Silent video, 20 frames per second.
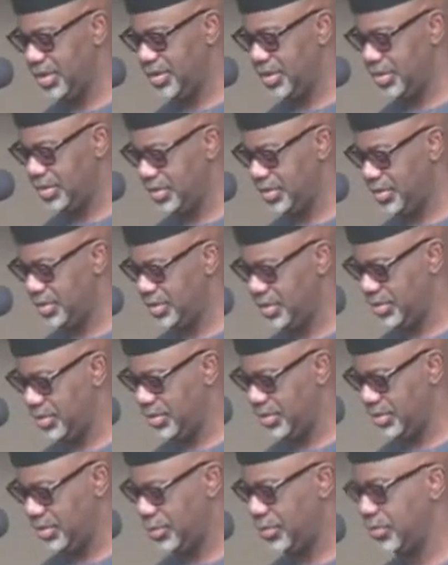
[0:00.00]
In
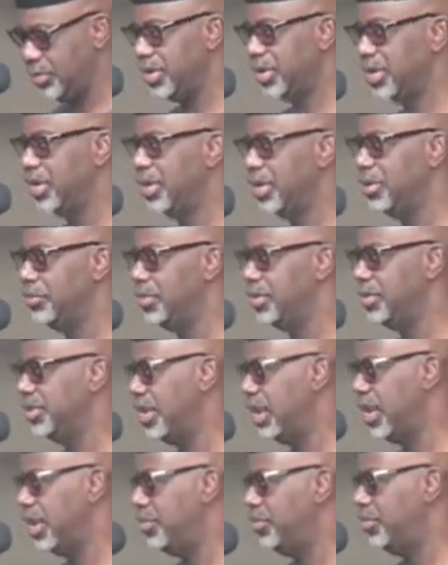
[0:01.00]
working with the
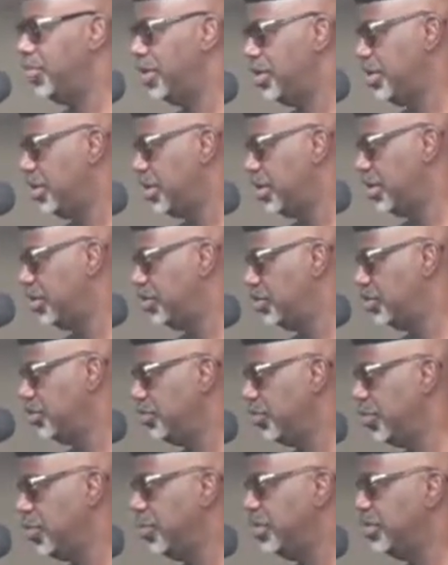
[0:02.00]
Highbury College,
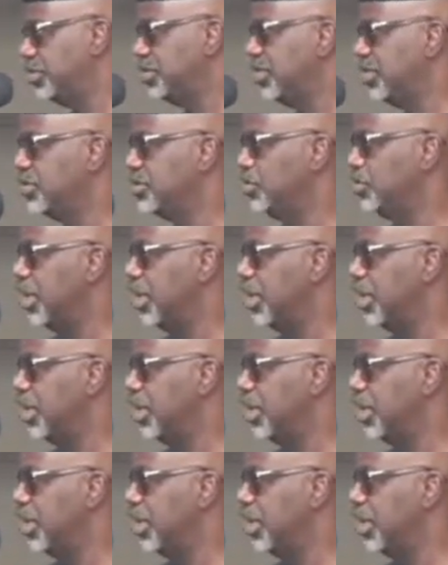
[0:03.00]
we wanted to